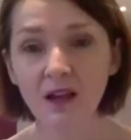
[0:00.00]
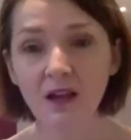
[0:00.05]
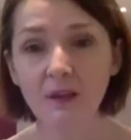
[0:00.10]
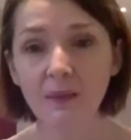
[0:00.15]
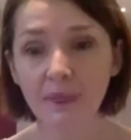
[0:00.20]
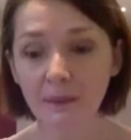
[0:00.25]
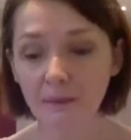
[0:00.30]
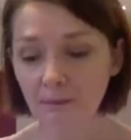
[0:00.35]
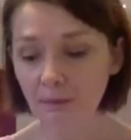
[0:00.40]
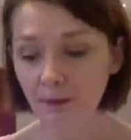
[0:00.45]

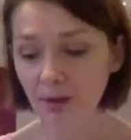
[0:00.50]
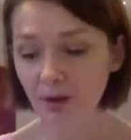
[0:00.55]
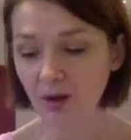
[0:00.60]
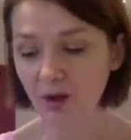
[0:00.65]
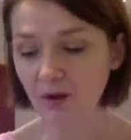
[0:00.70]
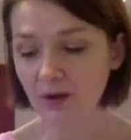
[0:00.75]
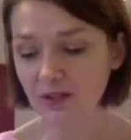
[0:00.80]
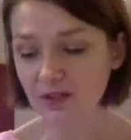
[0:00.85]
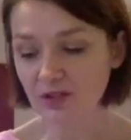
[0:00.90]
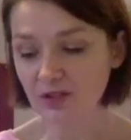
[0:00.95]
But I
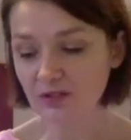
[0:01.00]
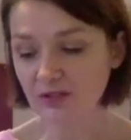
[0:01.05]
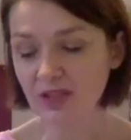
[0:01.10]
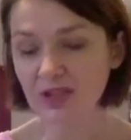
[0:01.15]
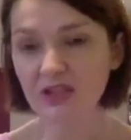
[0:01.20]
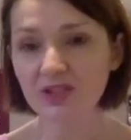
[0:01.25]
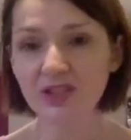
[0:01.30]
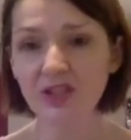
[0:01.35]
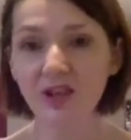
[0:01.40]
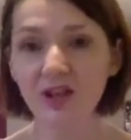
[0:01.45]
do tend to
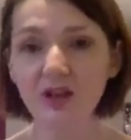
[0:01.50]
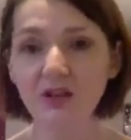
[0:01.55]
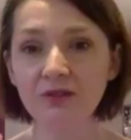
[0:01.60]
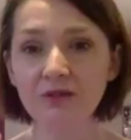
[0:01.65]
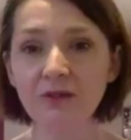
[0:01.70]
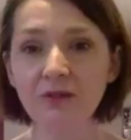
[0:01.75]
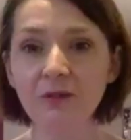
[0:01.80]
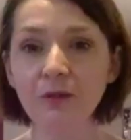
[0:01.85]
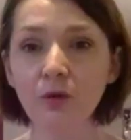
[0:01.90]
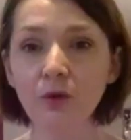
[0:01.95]
go
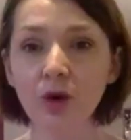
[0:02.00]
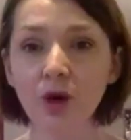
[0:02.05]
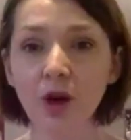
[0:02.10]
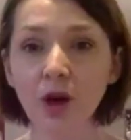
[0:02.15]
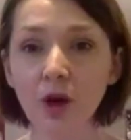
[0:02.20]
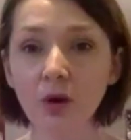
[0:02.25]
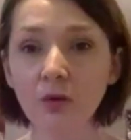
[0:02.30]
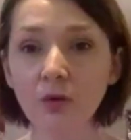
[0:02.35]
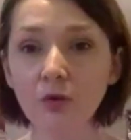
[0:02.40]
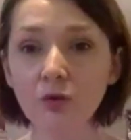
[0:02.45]
for
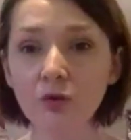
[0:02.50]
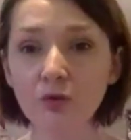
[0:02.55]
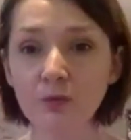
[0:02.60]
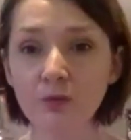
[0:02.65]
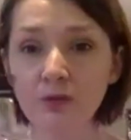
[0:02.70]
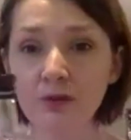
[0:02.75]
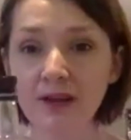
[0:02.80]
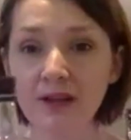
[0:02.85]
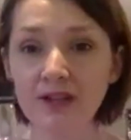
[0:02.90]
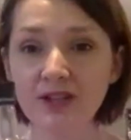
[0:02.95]
cold
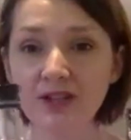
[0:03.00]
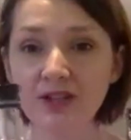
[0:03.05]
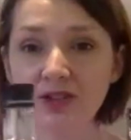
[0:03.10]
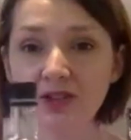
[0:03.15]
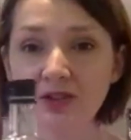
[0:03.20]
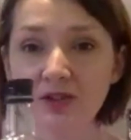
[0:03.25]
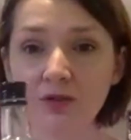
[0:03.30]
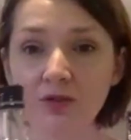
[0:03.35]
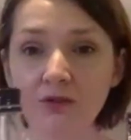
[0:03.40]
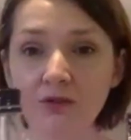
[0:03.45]
pressed
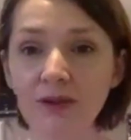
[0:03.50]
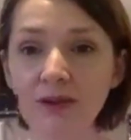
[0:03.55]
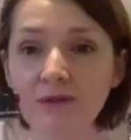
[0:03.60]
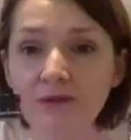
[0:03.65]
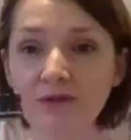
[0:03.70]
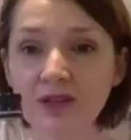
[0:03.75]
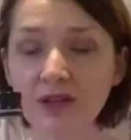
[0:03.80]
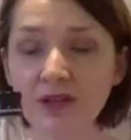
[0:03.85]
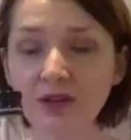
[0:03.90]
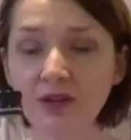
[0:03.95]
rapeseed
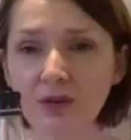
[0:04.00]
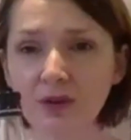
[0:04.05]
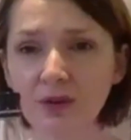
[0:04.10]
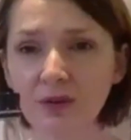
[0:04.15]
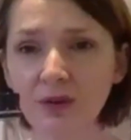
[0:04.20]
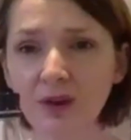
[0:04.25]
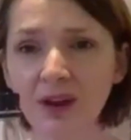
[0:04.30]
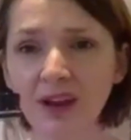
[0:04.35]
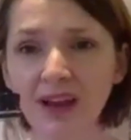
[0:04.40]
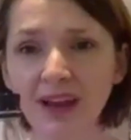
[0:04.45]
oil,
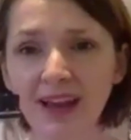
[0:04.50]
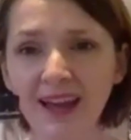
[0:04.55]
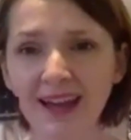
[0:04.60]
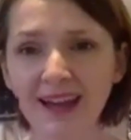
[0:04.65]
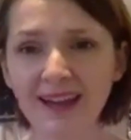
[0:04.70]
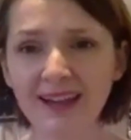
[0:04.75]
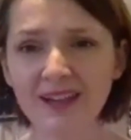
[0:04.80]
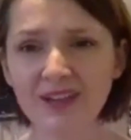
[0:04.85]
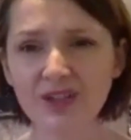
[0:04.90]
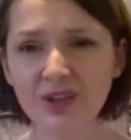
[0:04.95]
and it's
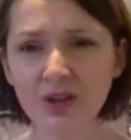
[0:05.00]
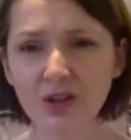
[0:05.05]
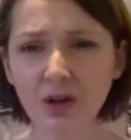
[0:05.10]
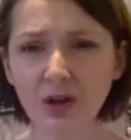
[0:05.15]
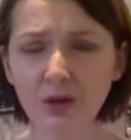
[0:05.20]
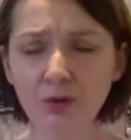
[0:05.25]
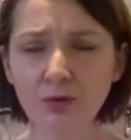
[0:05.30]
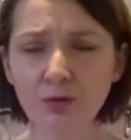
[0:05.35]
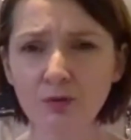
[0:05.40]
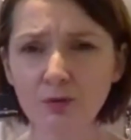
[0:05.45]
the
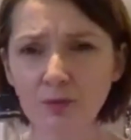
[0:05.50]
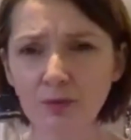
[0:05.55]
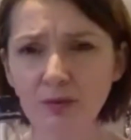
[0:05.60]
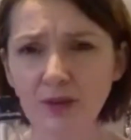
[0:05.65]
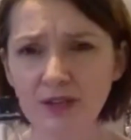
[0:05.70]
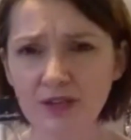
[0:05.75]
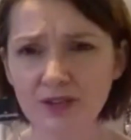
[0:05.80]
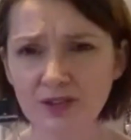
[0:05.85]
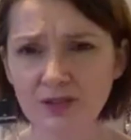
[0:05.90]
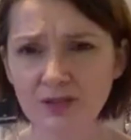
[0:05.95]
cold
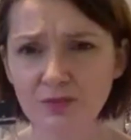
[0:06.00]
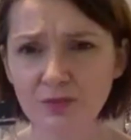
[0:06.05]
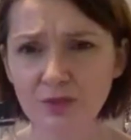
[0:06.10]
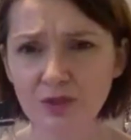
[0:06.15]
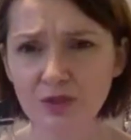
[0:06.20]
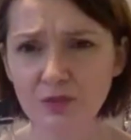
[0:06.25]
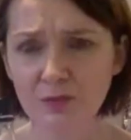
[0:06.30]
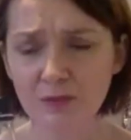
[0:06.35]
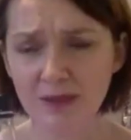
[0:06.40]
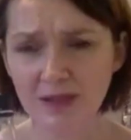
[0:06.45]
pressed which
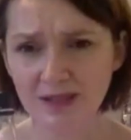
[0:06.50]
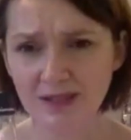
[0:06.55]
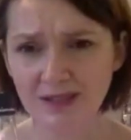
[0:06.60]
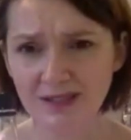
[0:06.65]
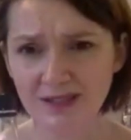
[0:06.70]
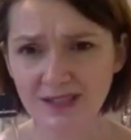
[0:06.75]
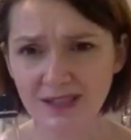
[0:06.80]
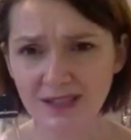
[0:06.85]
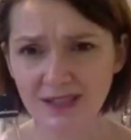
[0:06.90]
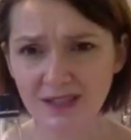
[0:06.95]
makes
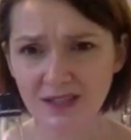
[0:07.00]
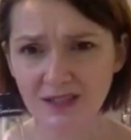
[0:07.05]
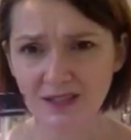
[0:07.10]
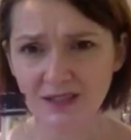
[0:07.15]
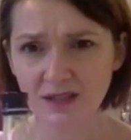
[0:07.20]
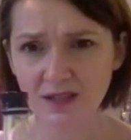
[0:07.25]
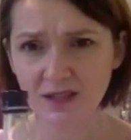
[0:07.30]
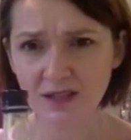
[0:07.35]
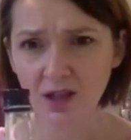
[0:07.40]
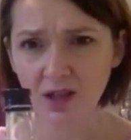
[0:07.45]
it
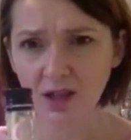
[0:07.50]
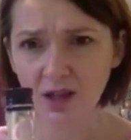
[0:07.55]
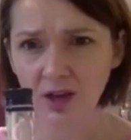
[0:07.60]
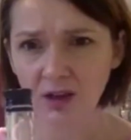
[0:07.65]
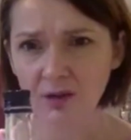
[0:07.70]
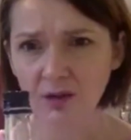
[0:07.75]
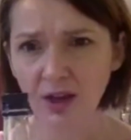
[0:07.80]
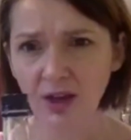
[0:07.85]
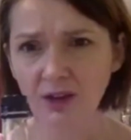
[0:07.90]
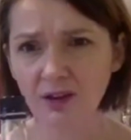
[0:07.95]
okay.
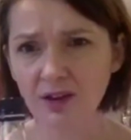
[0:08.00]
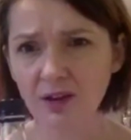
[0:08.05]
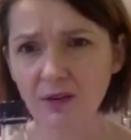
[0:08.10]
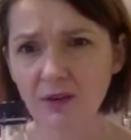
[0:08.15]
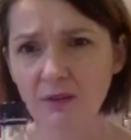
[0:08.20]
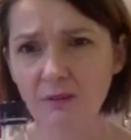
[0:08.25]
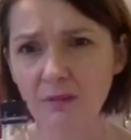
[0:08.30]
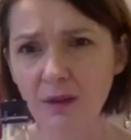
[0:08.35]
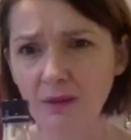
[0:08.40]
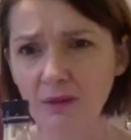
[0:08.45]
I know in
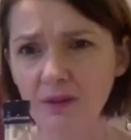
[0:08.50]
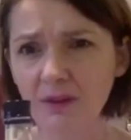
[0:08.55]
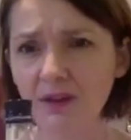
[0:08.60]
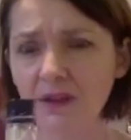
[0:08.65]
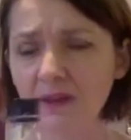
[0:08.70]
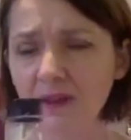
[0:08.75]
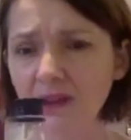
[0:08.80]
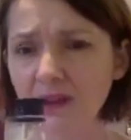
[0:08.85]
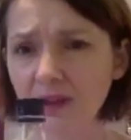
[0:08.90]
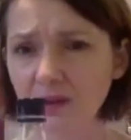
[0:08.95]
America they
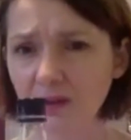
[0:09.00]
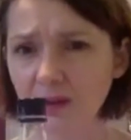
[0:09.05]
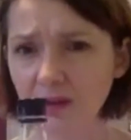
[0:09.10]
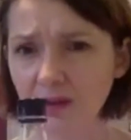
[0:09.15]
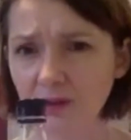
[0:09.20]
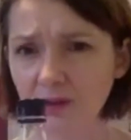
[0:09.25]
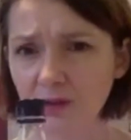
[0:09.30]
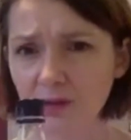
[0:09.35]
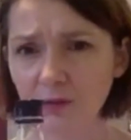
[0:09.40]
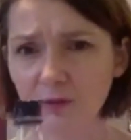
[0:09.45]
don't have
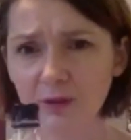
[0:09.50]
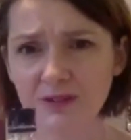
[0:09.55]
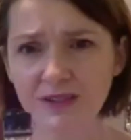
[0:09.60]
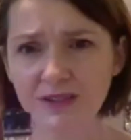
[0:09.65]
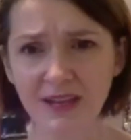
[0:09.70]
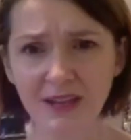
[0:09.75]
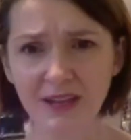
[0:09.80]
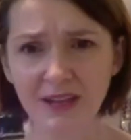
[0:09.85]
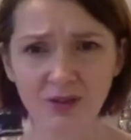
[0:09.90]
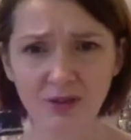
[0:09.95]
cold pressed; they have
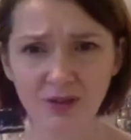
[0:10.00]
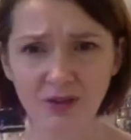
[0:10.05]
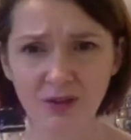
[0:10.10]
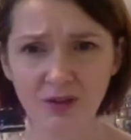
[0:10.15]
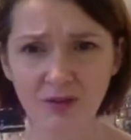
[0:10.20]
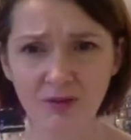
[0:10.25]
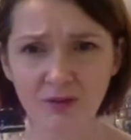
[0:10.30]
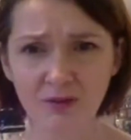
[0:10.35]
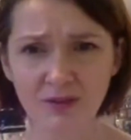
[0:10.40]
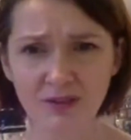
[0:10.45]

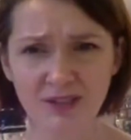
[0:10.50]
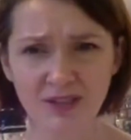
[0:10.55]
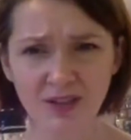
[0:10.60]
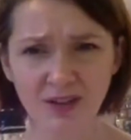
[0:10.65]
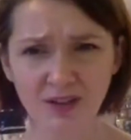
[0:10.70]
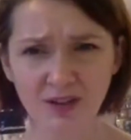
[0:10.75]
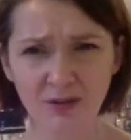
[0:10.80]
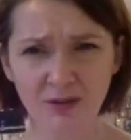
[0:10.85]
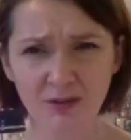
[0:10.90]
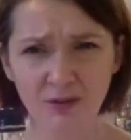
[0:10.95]
canola. Is it canola
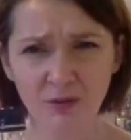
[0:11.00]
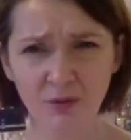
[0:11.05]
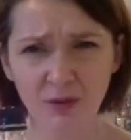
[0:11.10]
oil?